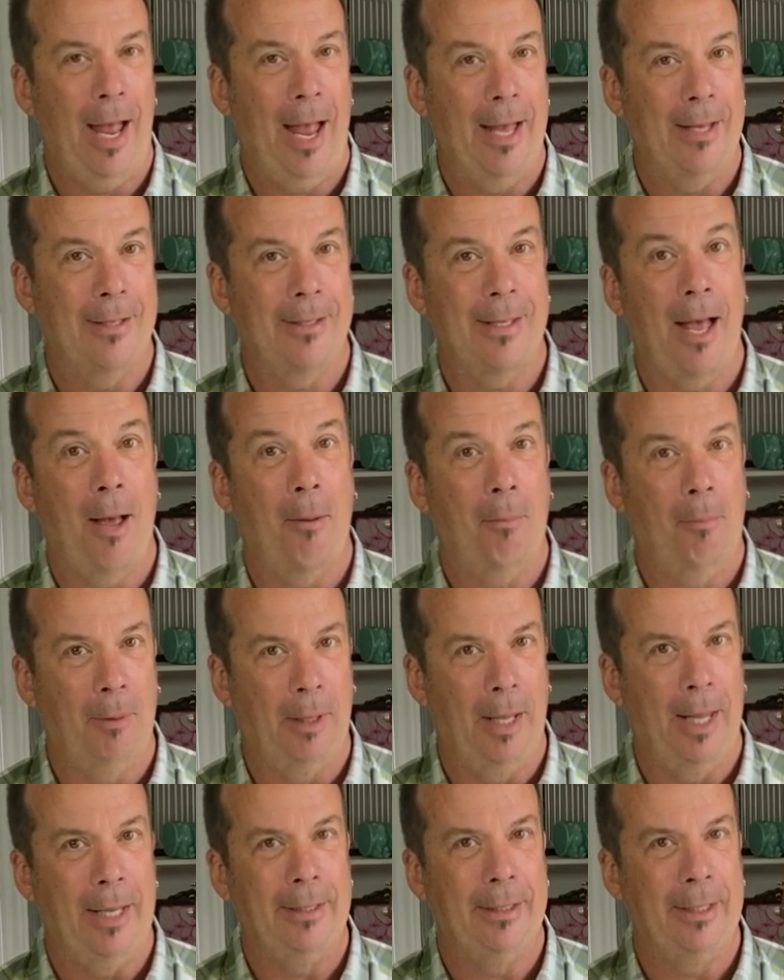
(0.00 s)
as a
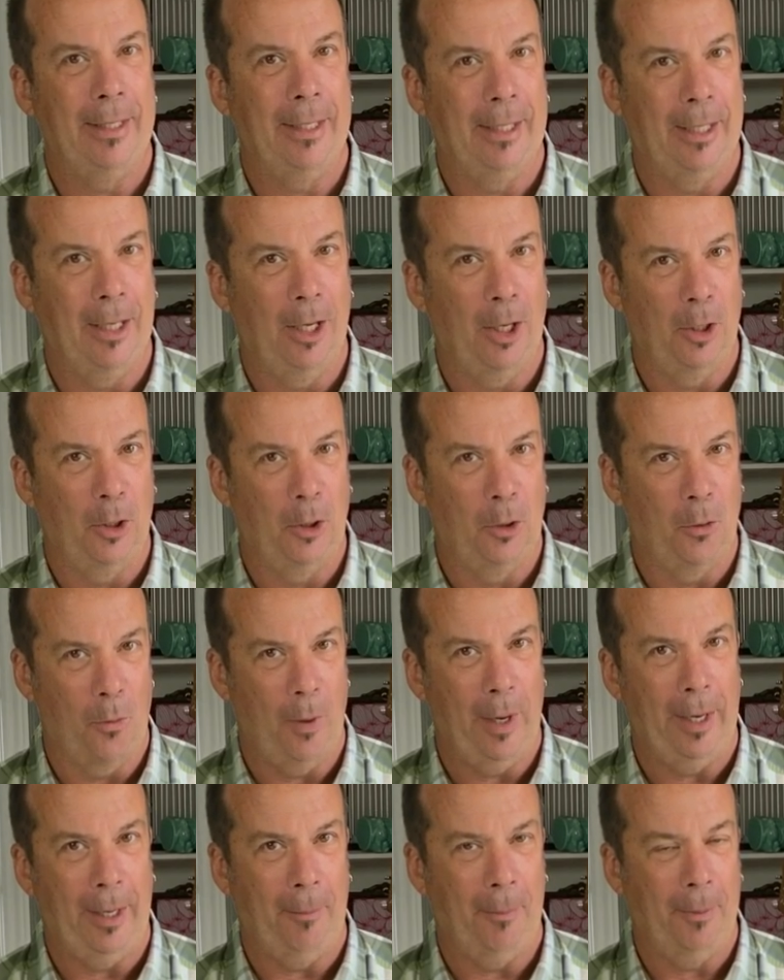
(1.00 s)
blending
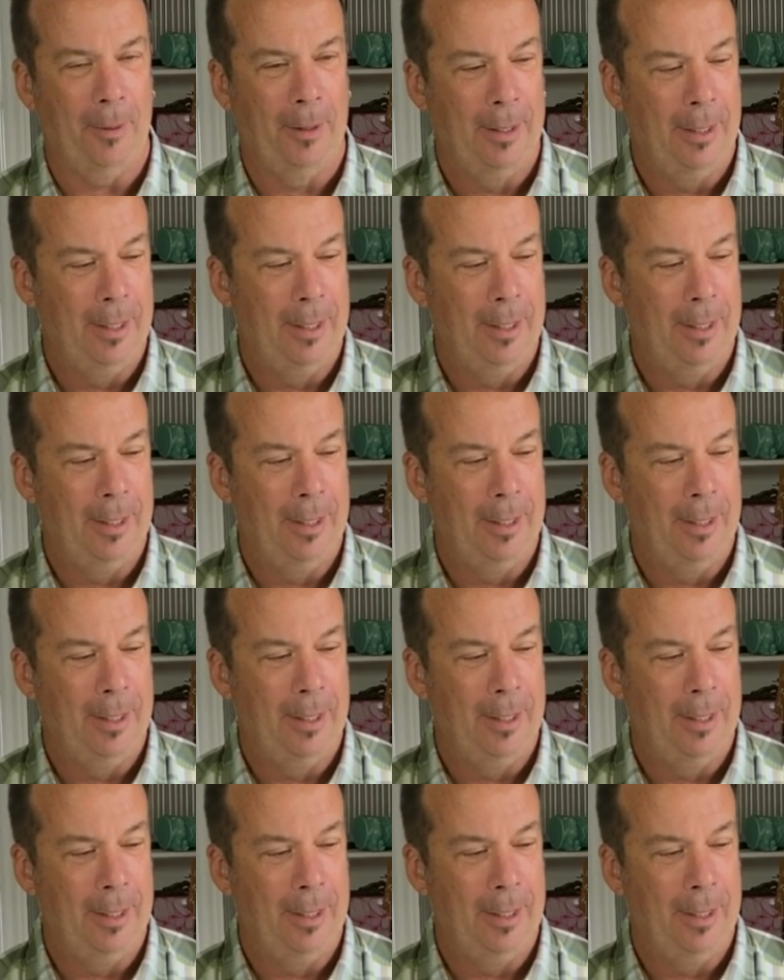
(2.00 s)
grape.